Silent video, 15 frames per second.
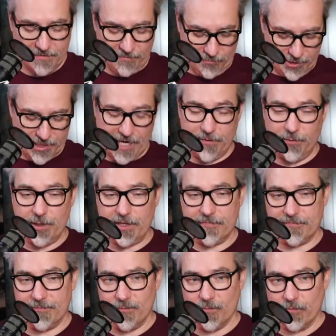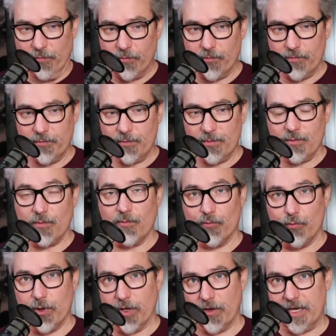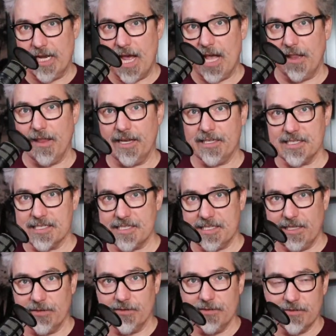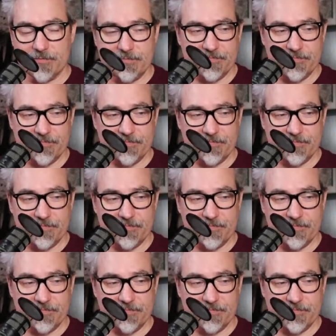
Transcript: which I would really not like to steal.